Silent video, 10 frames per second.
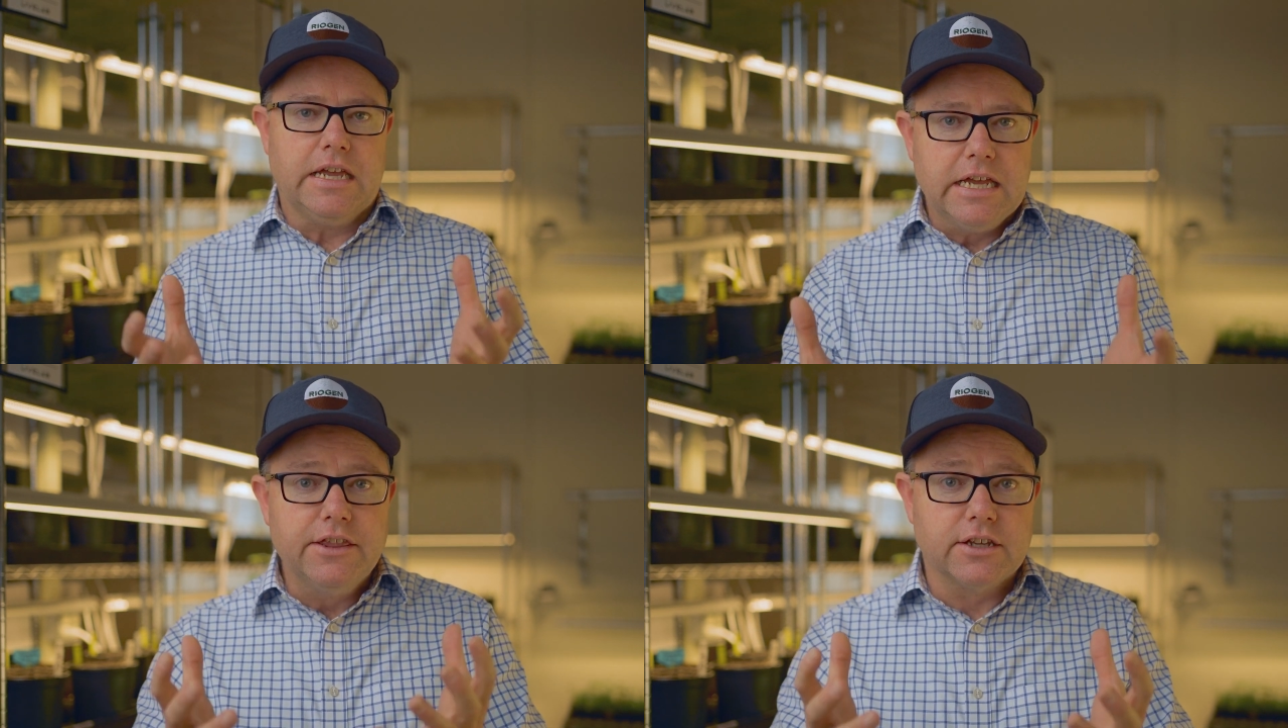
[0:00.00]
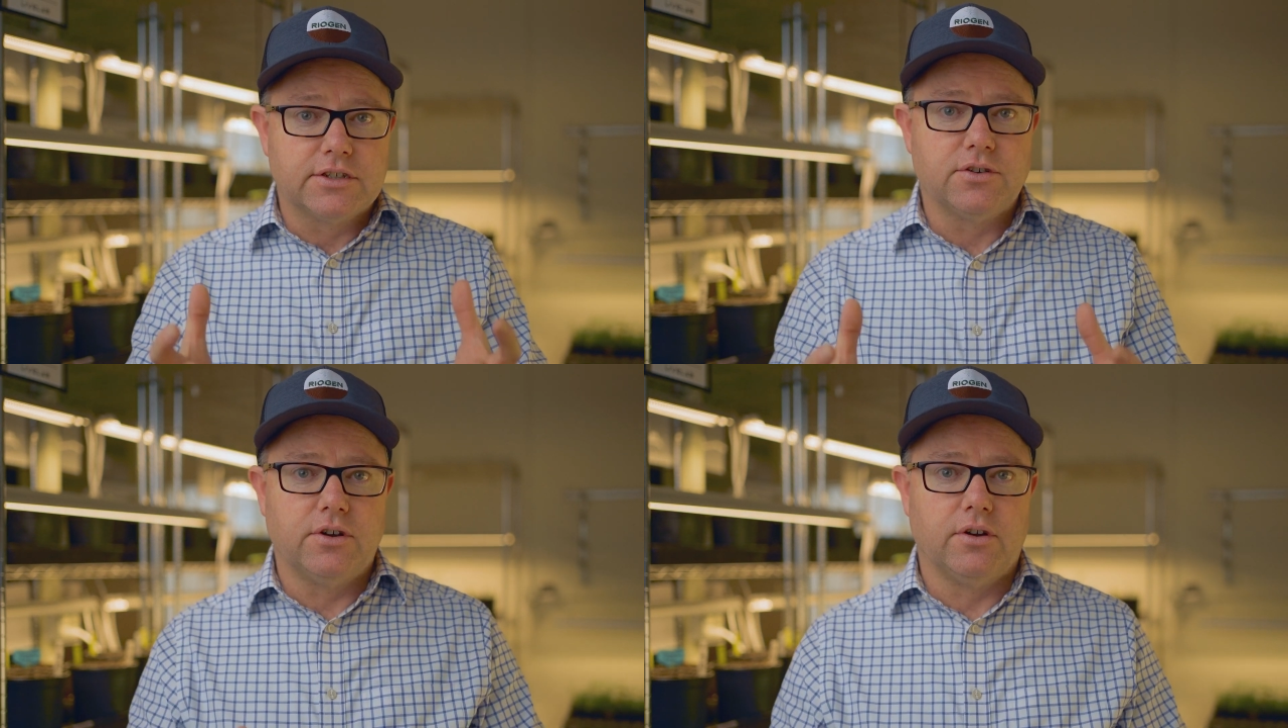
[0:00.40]
in the
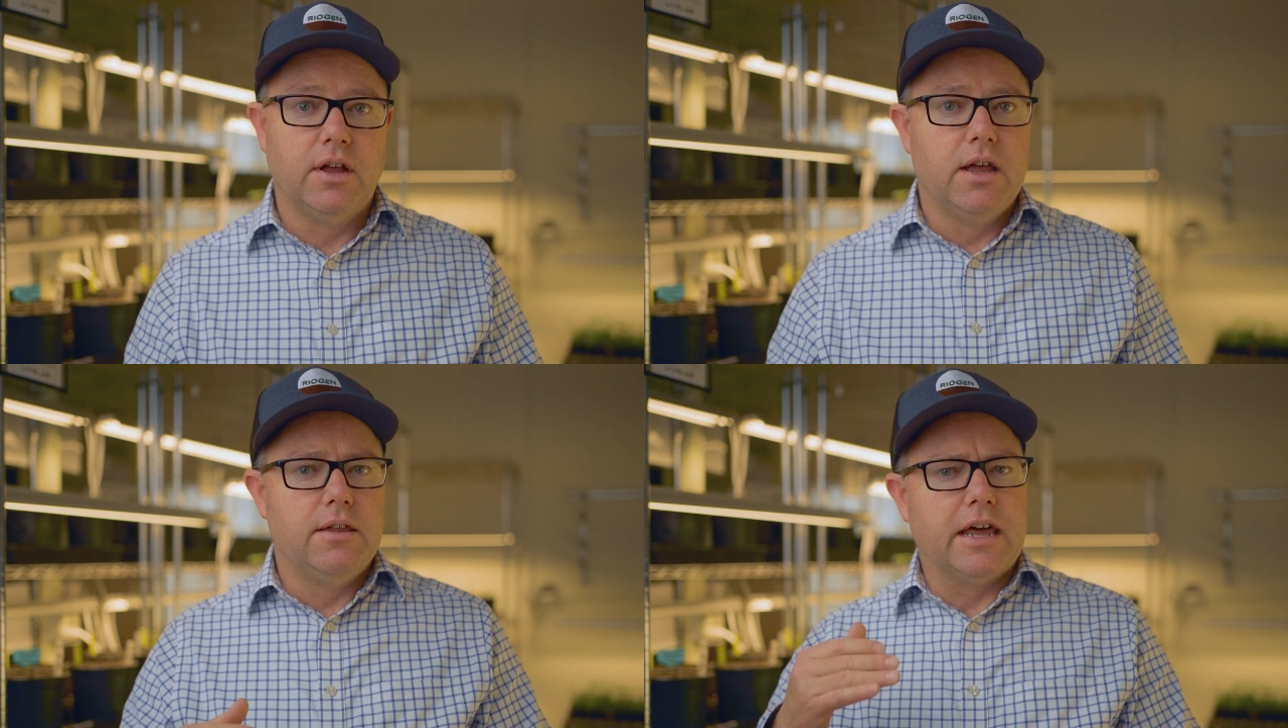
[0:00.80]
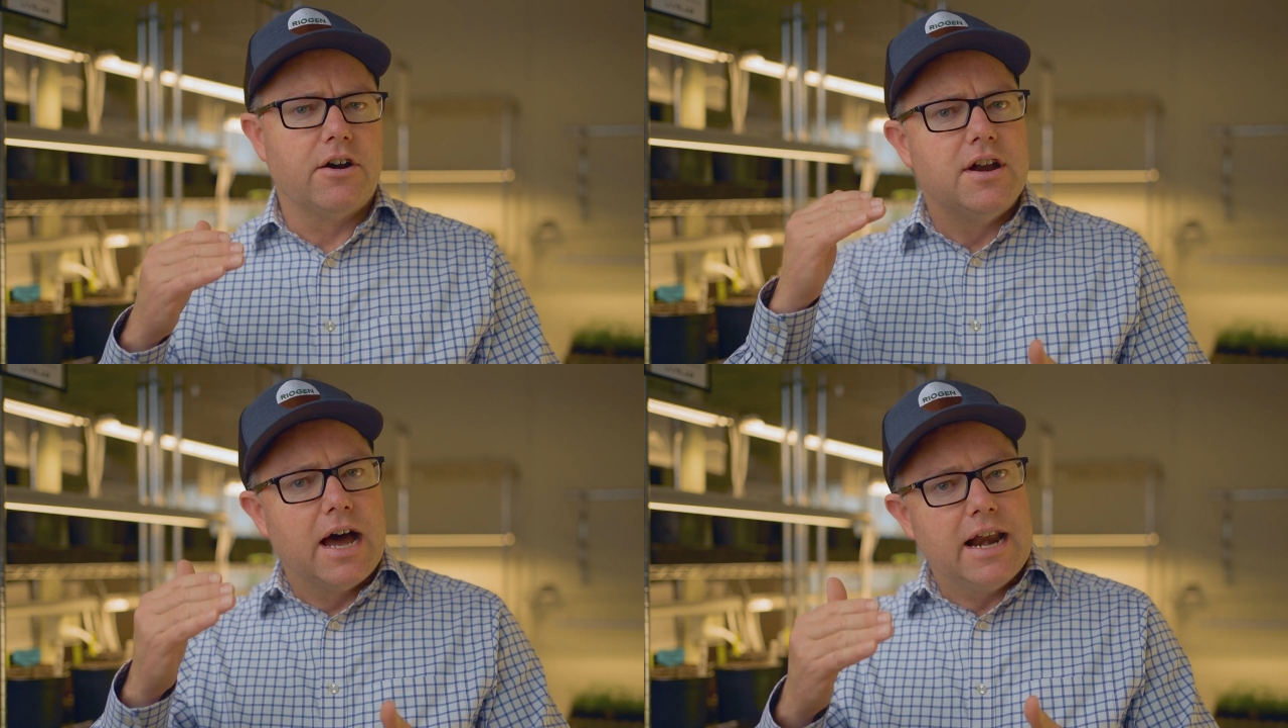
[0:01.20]
soil that
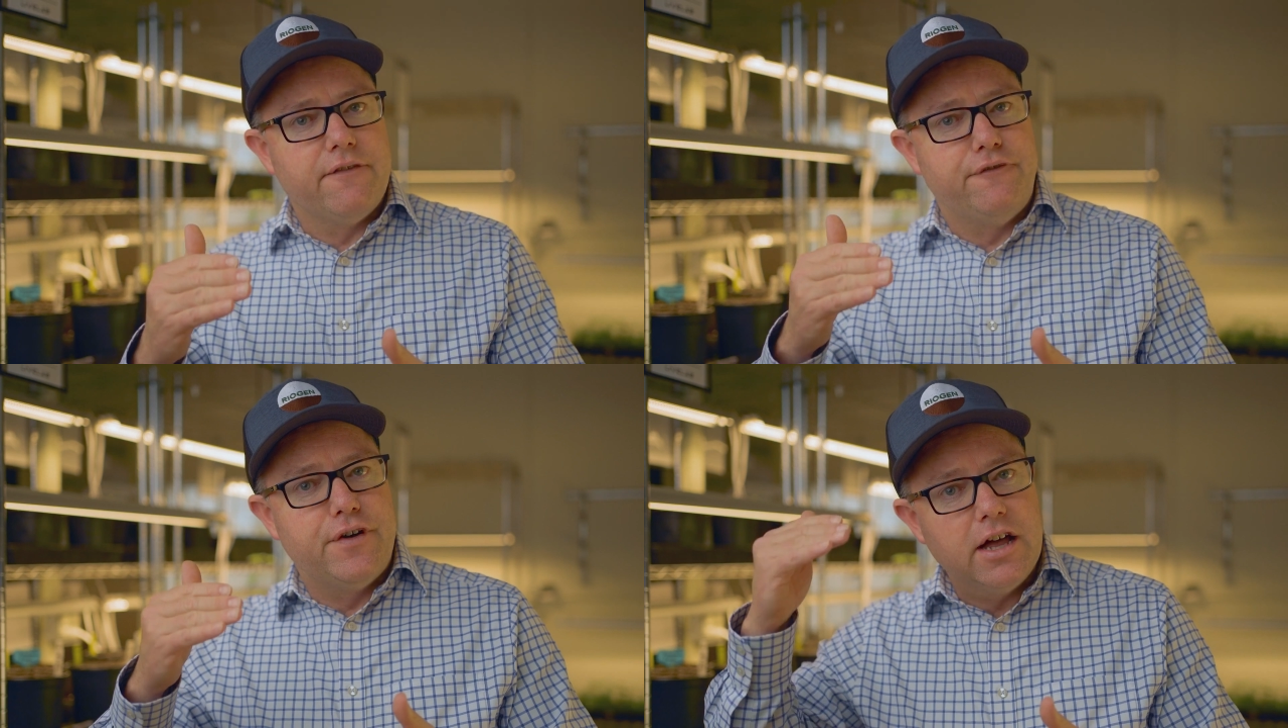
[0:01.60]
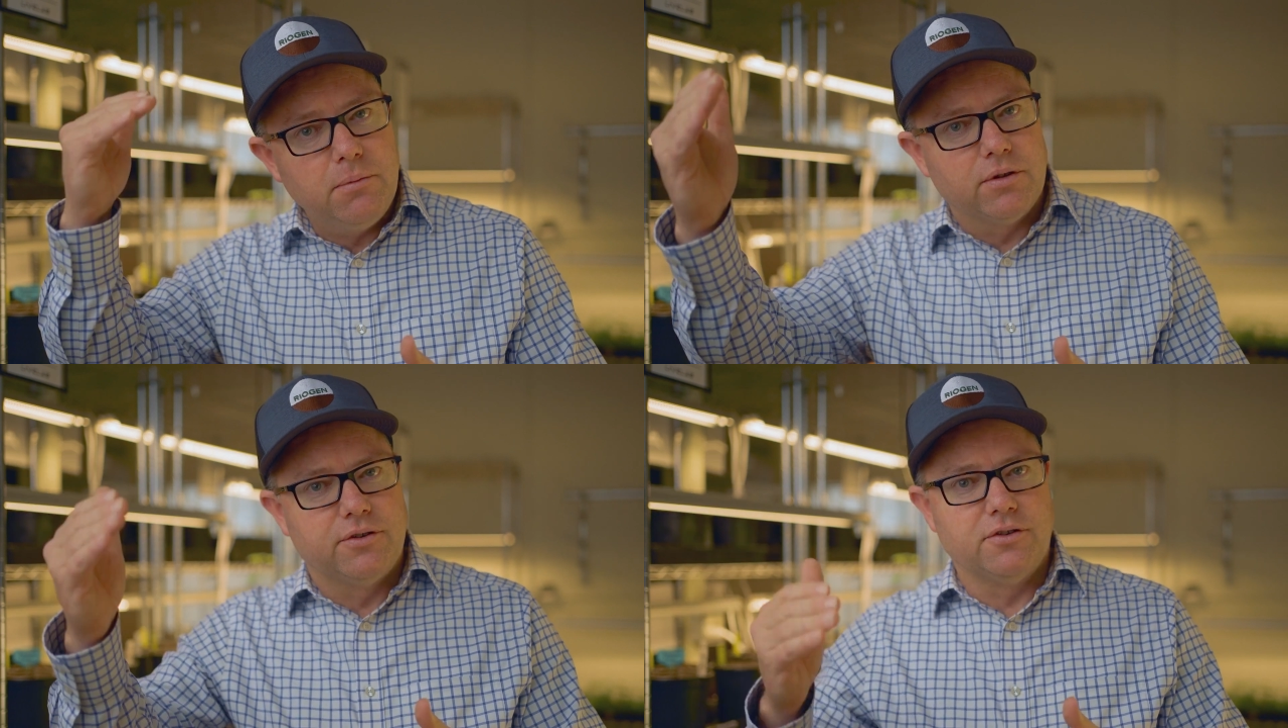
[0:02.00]
are not
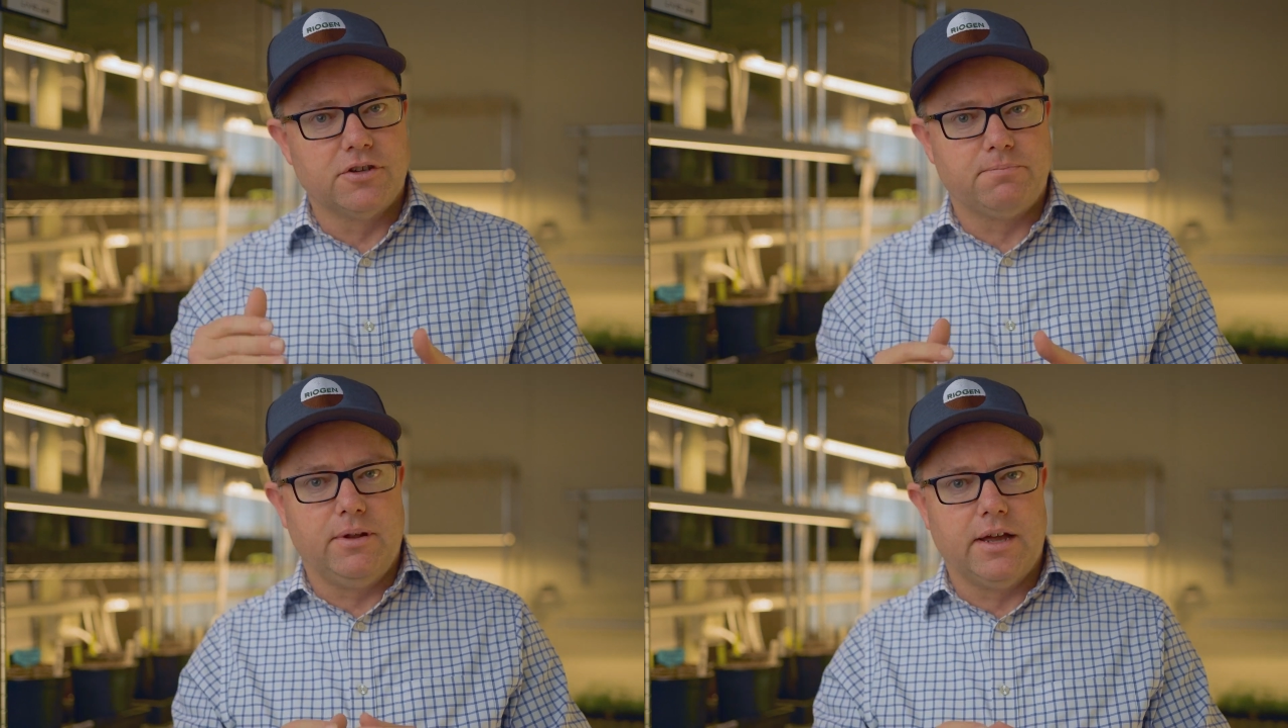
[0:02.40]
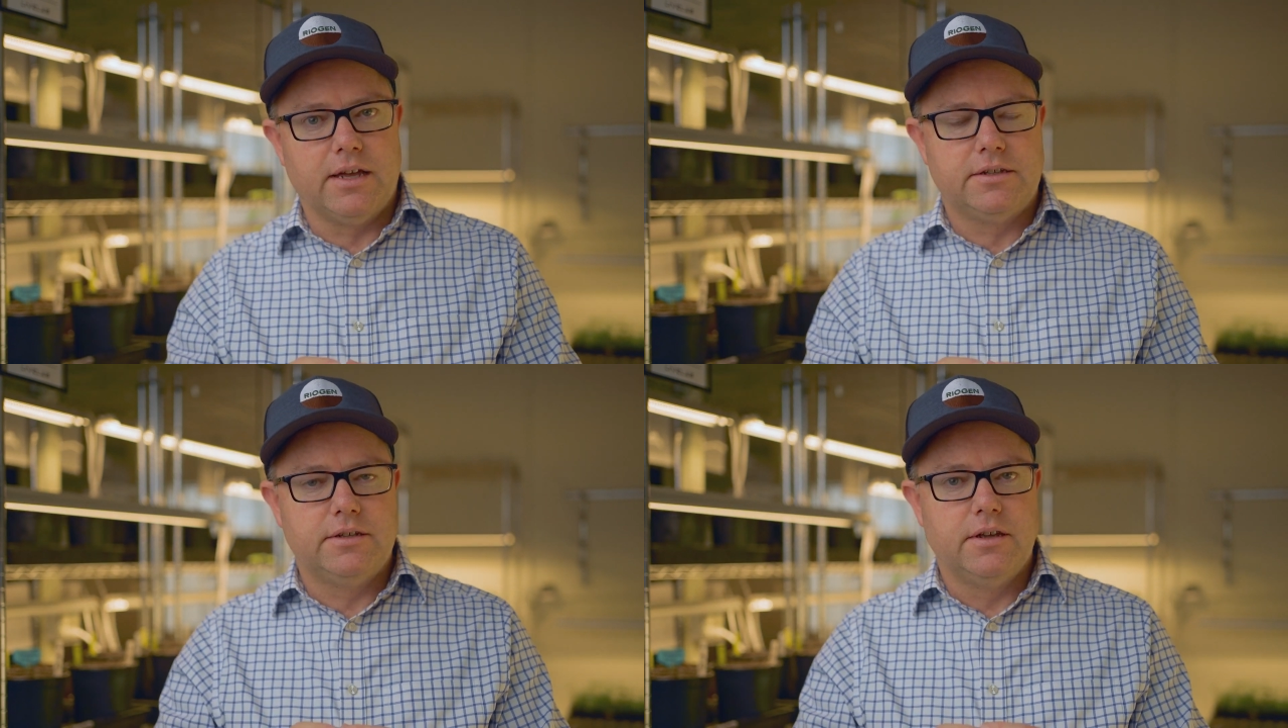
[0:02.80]
available to those
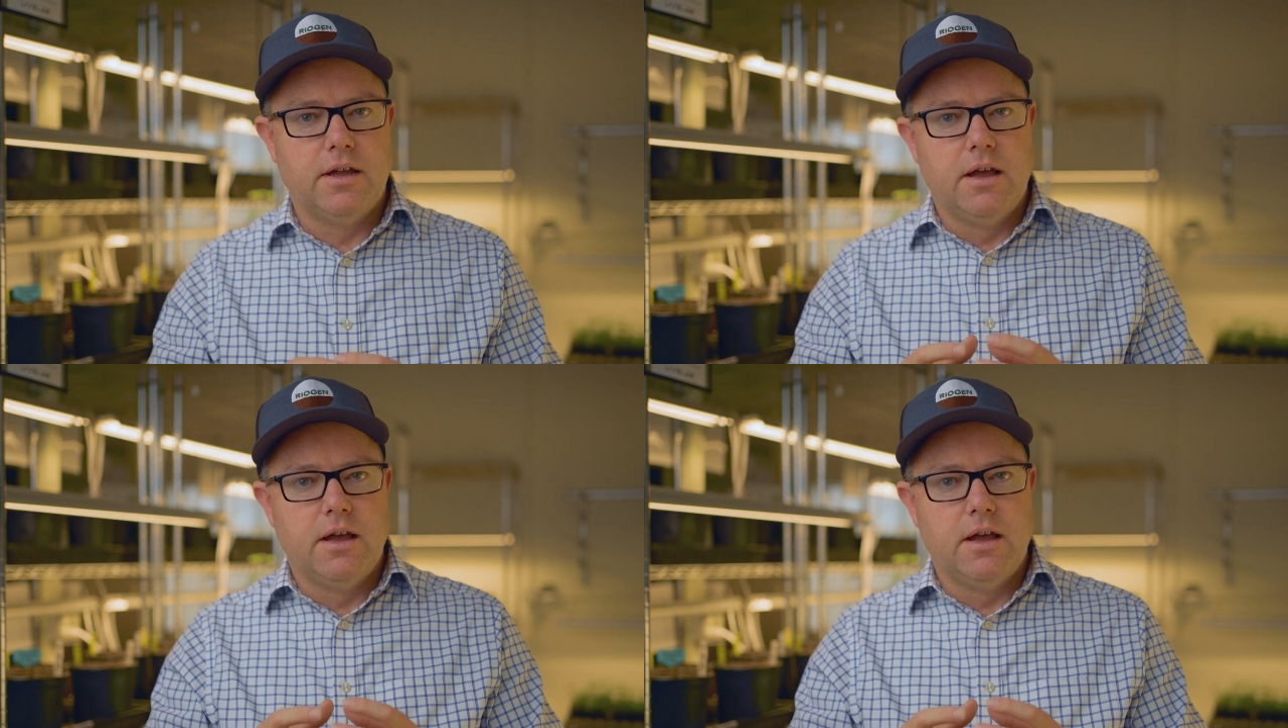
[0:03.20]
plants.